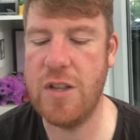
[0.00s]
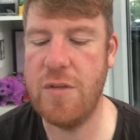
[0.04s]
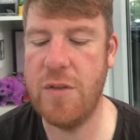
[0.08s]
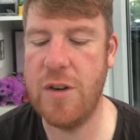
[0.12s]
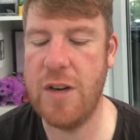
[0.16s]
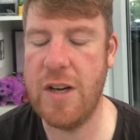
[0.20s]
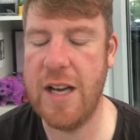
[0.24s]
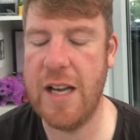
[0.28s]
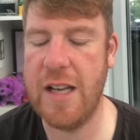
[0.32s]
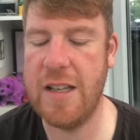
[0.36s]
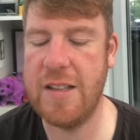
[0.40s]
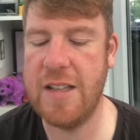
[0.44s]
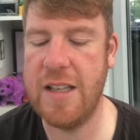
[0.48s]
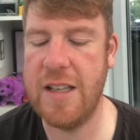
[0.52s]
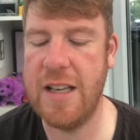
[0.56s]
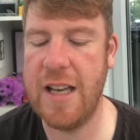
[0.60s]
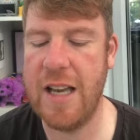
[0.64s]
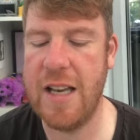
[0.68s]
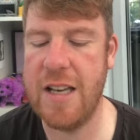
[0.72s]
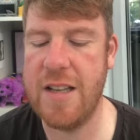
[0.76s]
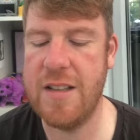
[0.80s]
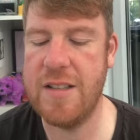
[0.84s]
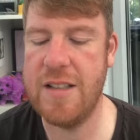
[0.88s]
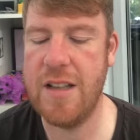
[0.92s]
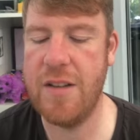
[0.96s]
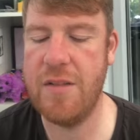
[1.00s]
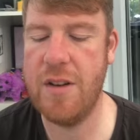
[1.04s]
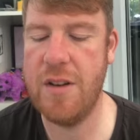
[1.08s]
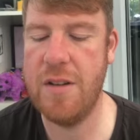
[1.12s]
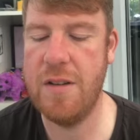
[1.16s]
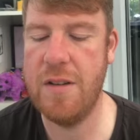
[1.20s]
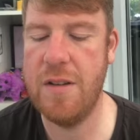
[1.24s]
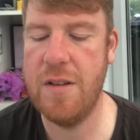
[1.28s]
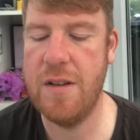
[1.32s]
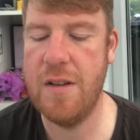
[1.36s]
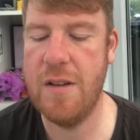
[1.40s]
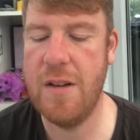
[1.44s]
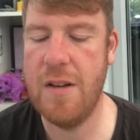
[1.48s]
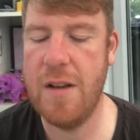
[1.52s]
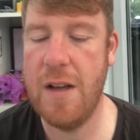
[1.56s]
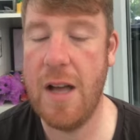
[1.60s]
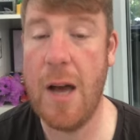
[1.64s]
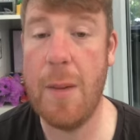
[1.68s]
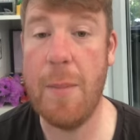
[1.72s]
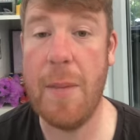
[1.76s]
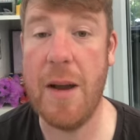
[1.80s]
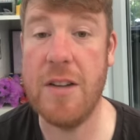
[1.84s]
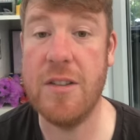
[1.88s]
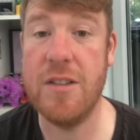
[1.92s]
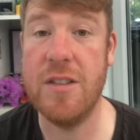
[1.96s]
for a 1997. I
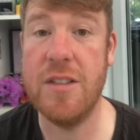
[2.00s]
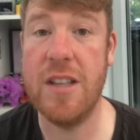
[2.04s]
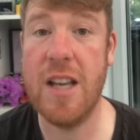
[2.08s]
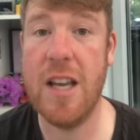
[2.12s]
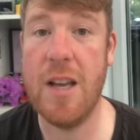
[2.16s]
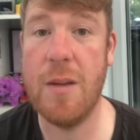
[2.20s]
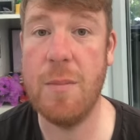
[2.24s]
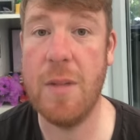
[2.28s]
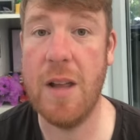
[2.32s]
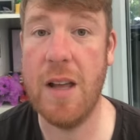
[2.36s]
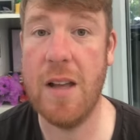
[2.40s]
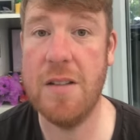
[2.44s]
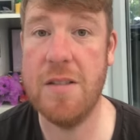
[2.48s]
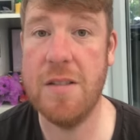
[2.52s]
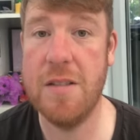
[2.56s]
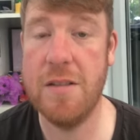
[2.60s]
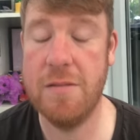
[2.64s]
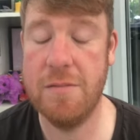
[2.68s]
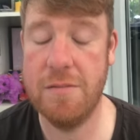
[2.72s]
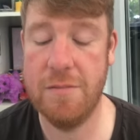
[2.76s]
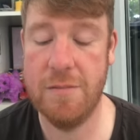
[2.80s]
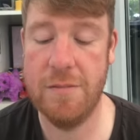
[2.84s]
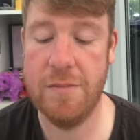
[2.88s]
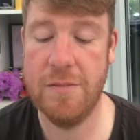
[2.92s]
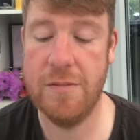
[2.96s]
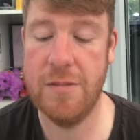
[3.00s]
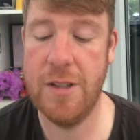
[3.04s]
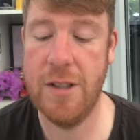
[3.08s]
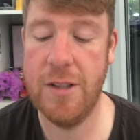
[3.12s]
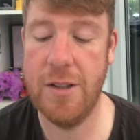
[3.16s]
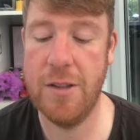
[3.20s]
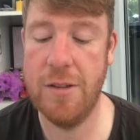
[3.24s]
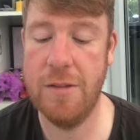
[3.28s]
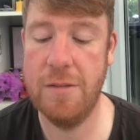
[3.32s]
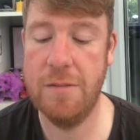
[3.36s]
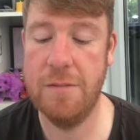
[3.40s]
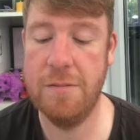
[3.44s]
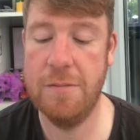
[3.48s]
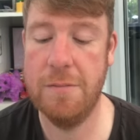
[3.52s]
might just keep that, you know.